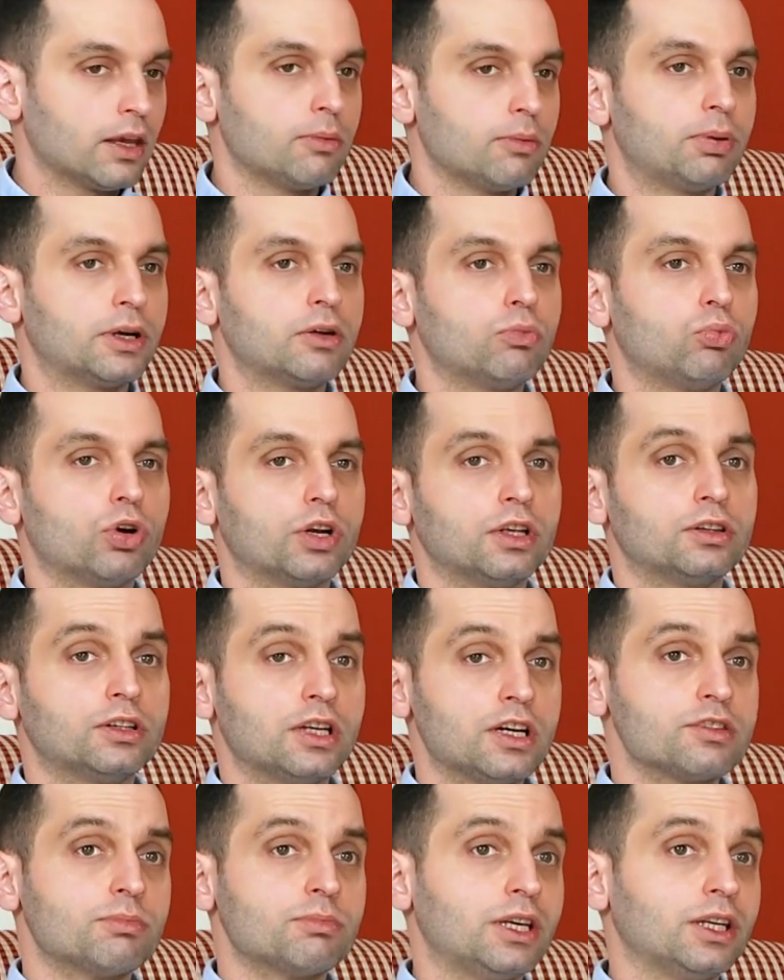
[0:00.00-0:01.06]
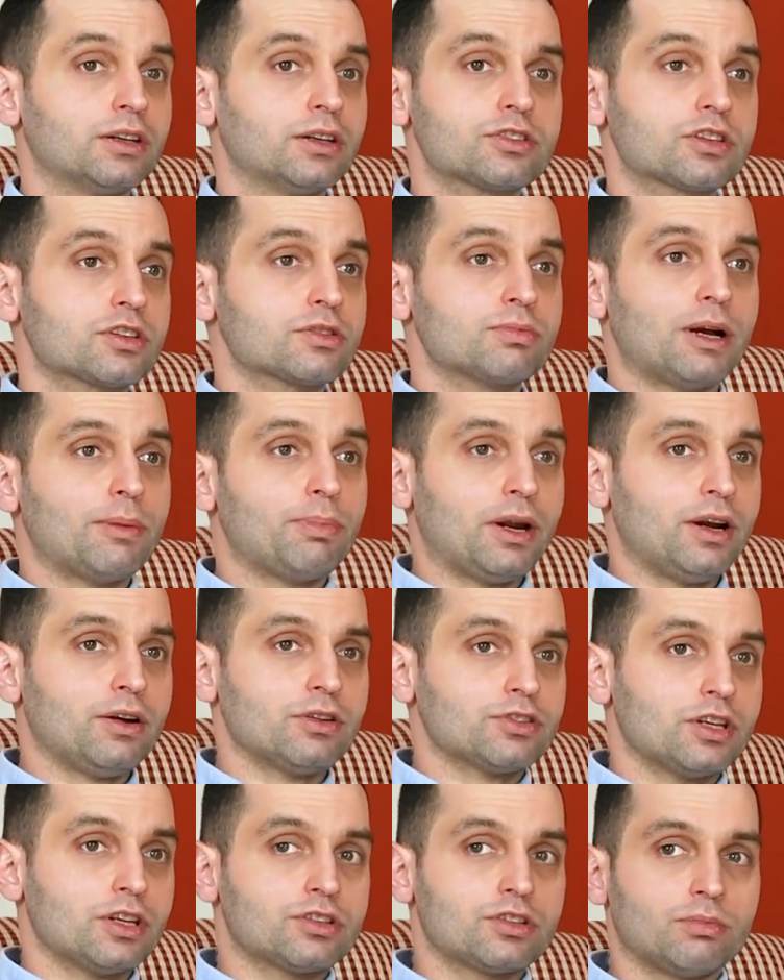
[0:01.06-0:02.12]
But it, what it does mean is, as my
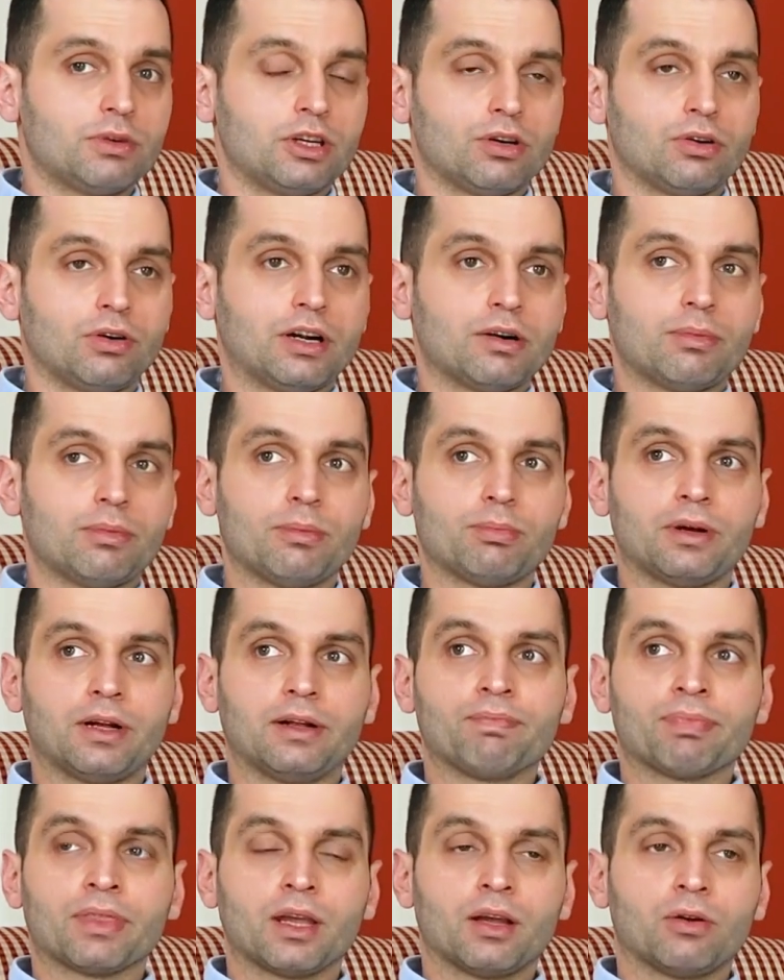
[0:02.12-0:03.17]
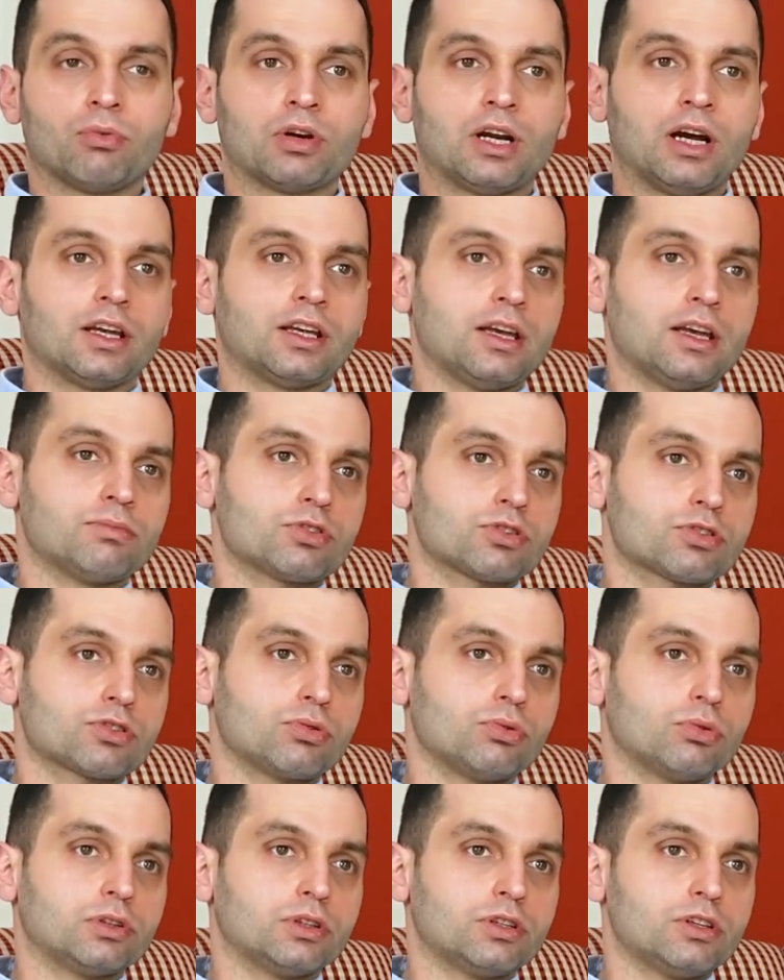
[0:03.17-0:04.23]
parents said to me, you know, I remember when I came to
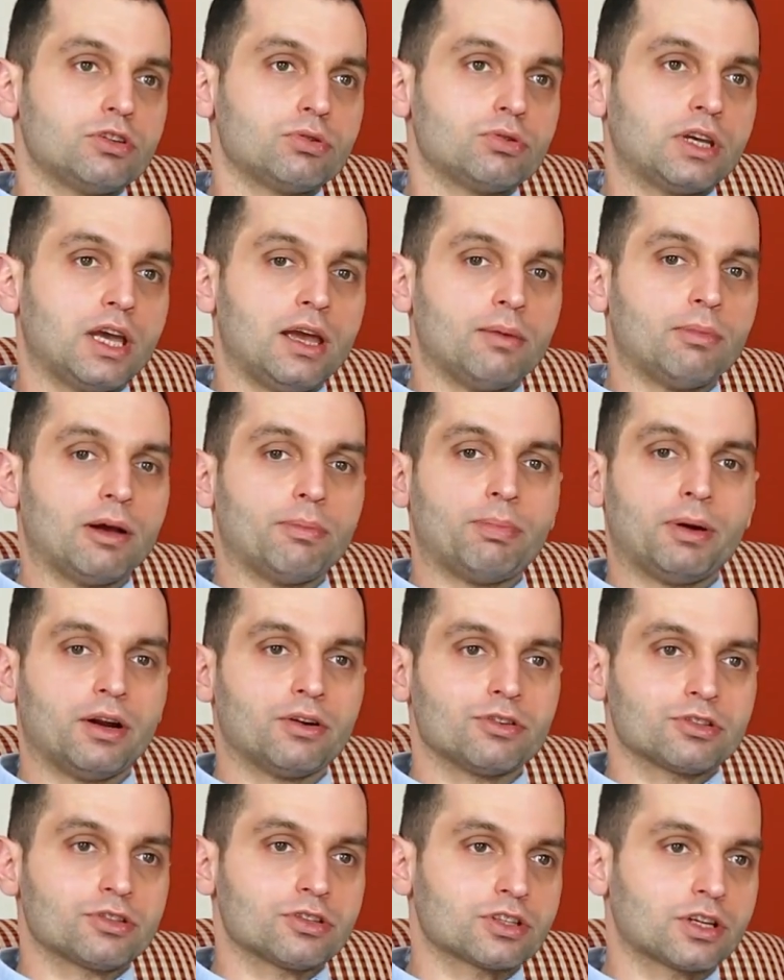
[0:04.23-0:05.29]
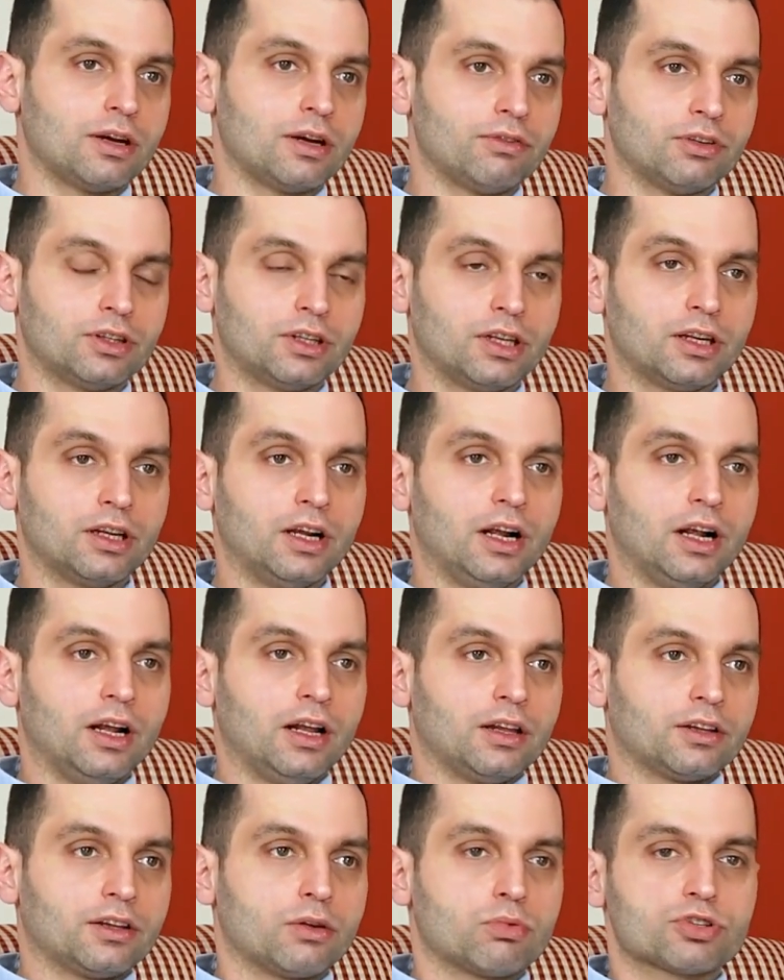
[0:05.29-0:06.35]
school in the UK, my parents discovered that
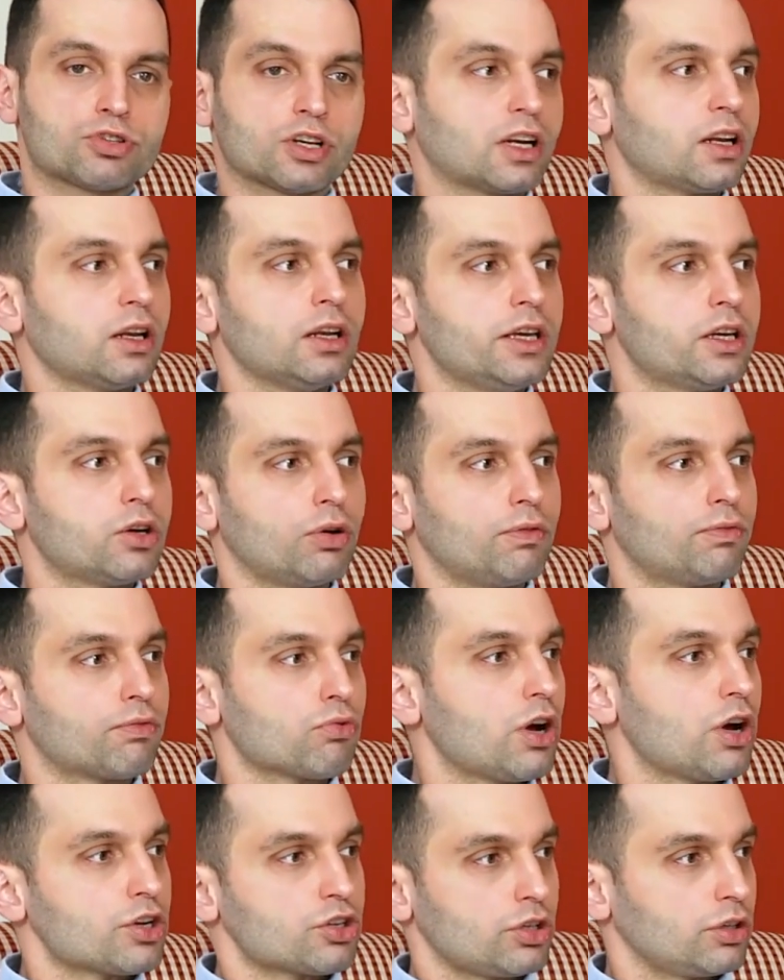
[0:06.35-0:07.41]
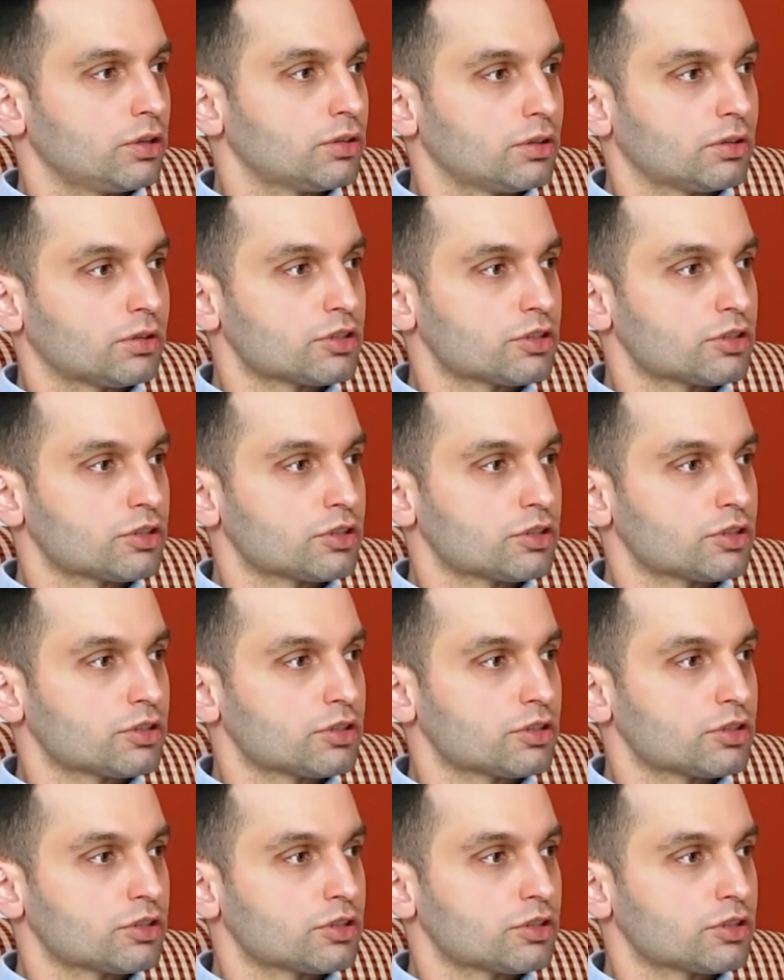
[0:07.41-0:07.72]
there was a clique of Russian